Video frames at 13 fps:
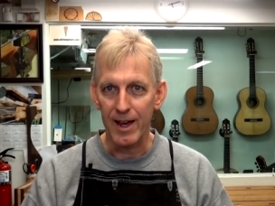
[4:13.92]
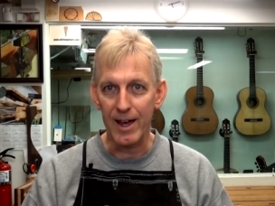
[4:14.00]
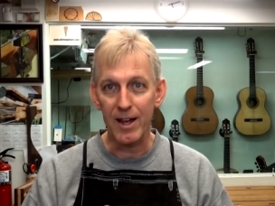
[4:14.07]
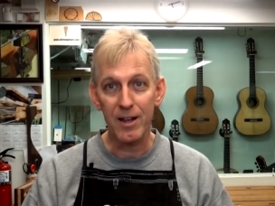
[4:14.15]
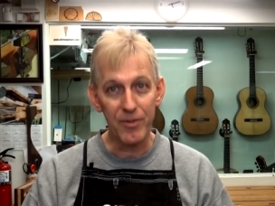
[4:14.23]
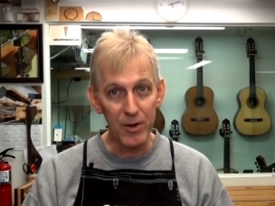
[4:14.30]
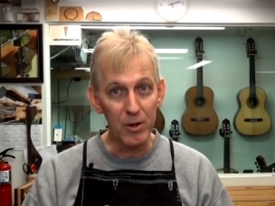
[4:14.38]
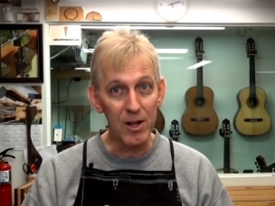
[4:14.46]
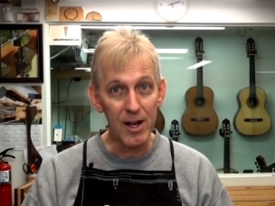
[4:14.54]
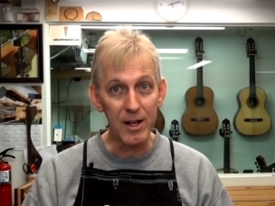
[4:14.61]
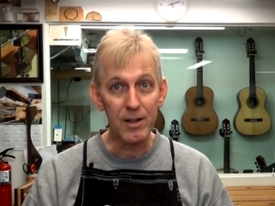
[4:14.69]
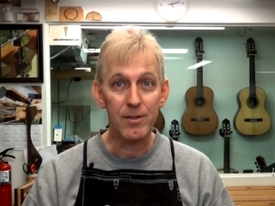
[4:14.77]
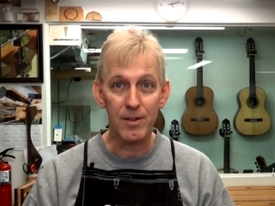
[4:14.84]
And if you
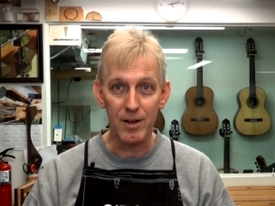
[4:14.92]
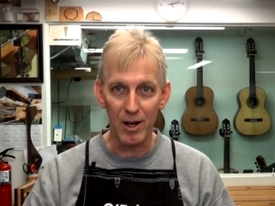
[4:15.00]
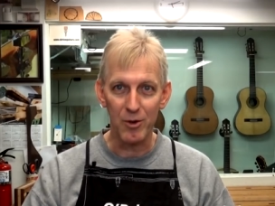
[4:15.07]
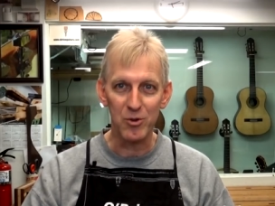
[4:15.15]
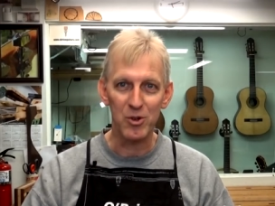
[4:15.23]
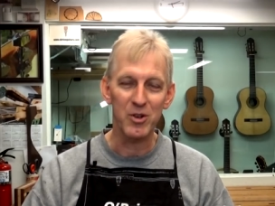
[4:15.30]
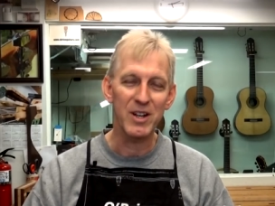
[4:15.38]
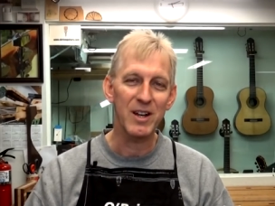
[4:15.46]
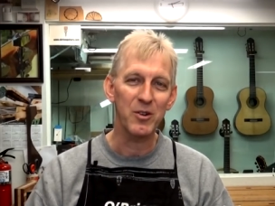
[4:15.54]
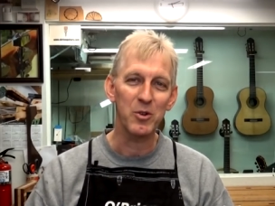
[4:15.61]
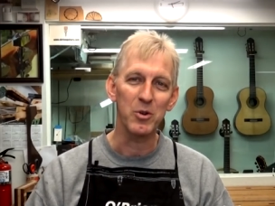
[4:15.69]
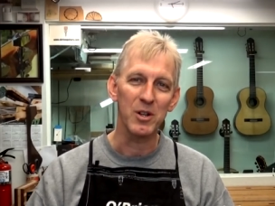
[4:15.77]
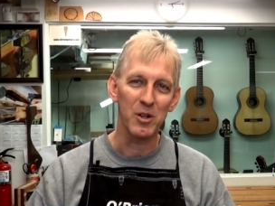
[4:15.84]
like, I'll show you how to
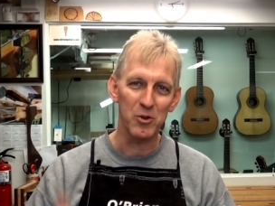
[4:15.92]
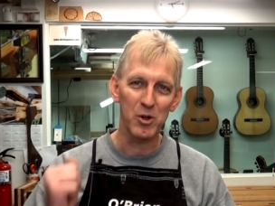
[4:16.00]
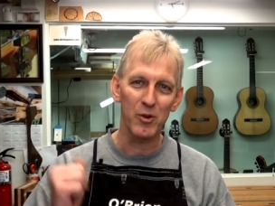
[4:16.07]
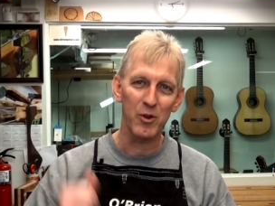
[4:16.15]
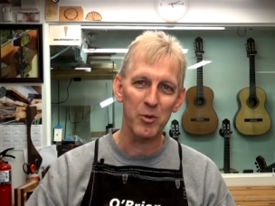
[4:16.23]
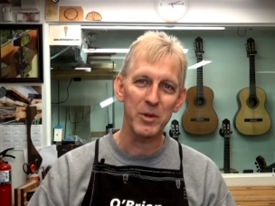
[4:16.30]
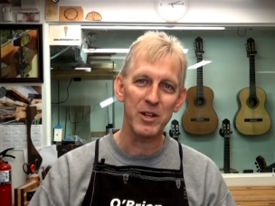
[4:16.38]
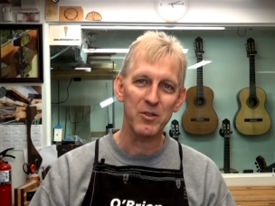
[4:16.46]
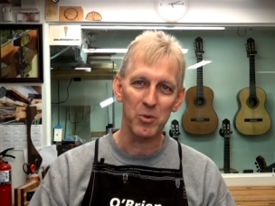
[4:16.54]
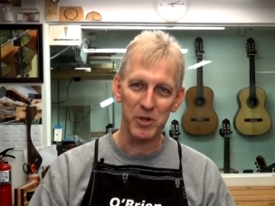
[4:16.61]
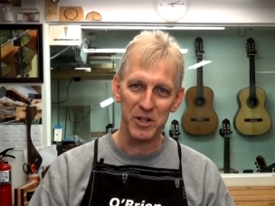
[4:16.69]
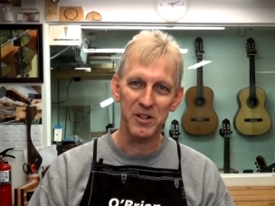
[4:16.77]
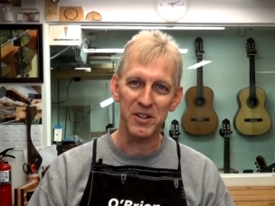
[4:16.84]
do it. Let's go over to the bench.
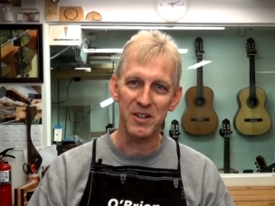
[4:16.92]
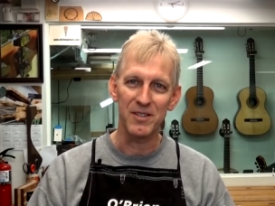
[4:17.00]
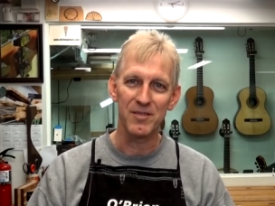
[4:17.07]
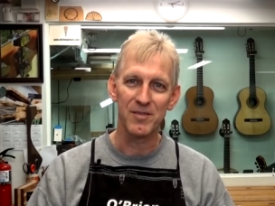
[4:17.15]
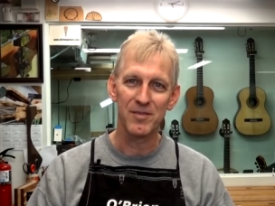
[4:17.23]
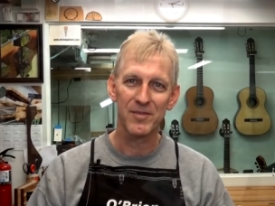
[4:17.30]
We'll get it done.